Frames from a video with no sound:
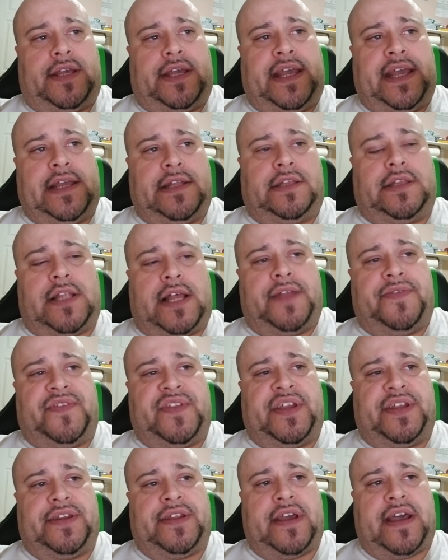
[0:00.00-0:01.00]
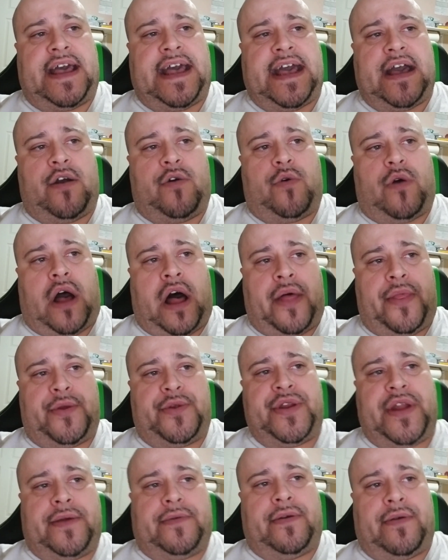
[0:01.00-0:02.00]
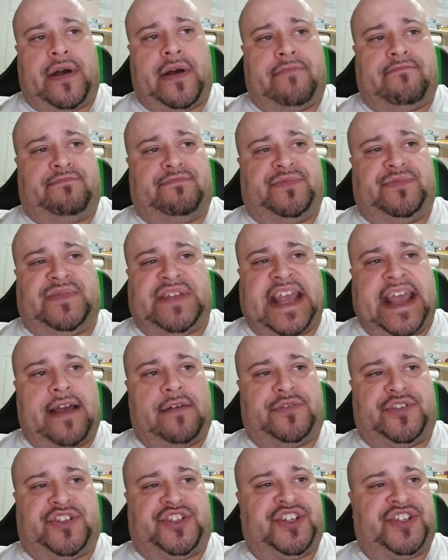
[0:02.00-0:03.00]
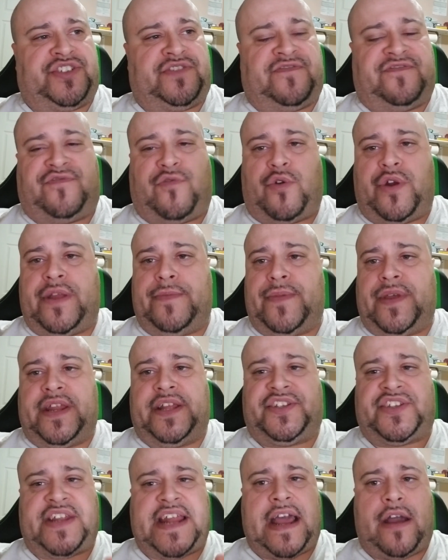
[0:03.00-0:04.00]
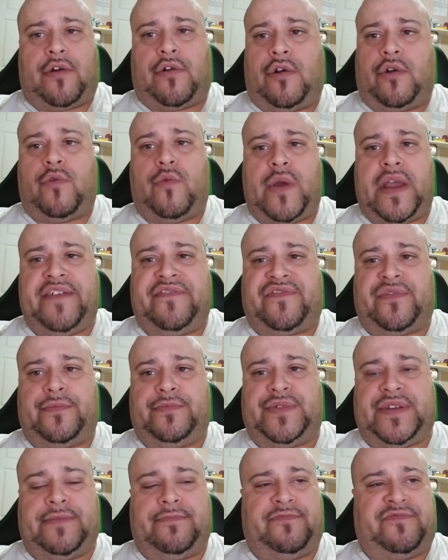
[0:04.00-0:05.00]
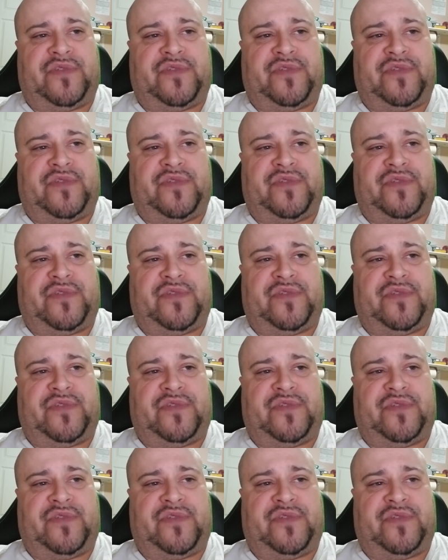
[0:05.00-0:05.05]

in London, how other towns just 40 minutes, an hour away from